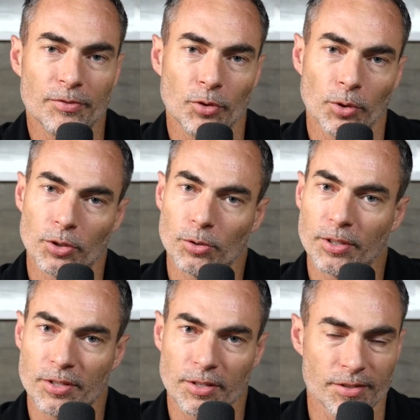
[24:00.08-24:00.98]
you could do
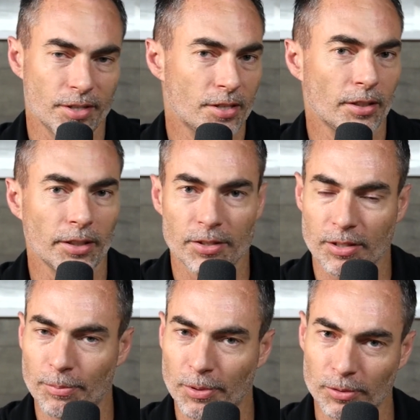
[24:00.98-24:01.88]
this consistently, it's
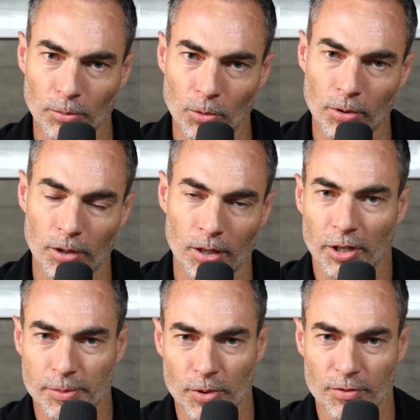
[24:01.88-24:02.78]
going to build more
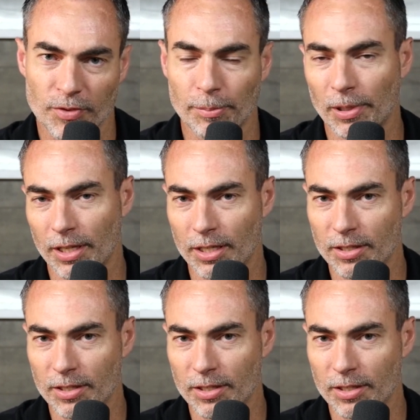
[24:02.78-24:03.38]
exposure for your brand,